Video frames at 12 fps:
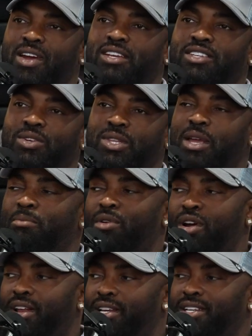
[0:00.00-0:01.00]
You think
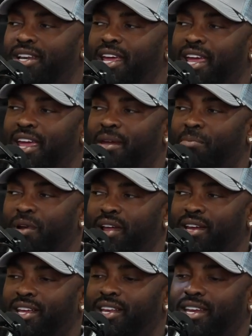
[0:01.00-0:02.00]
Bronny
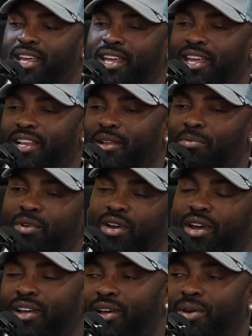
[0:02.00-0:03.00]
and
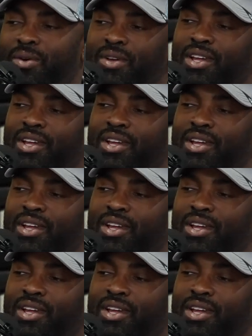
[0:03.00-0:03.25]
LeBron go